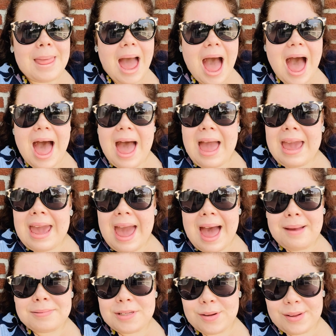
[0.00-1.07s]
I
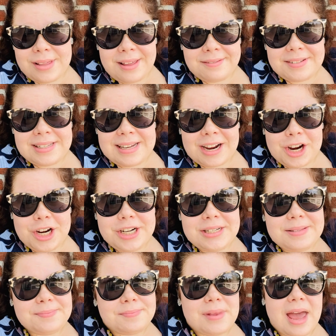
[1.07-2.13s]
absolutely love stickers.